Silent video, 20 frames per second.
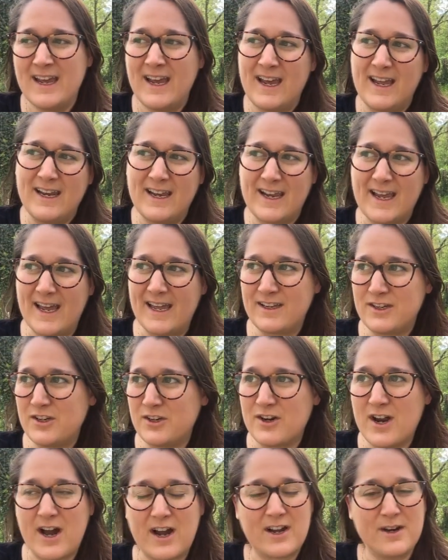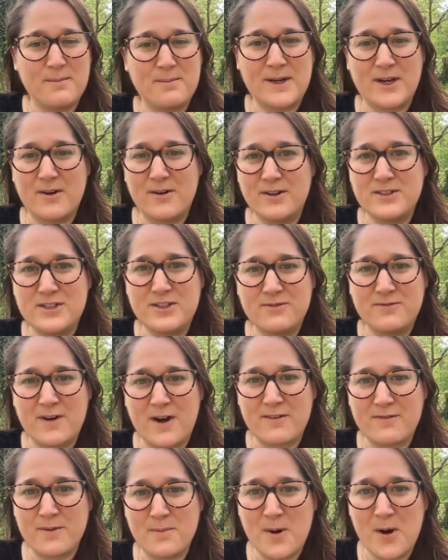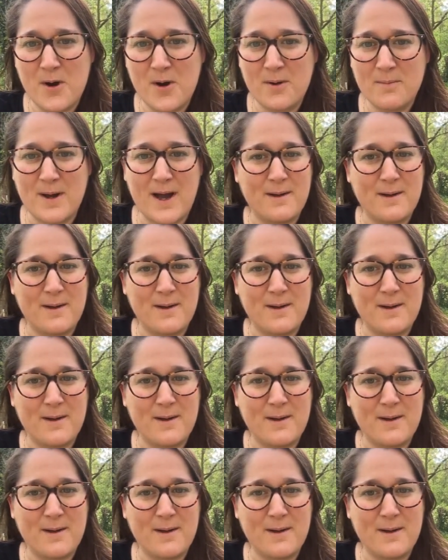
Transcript: And again, you're not going to be going too far from home.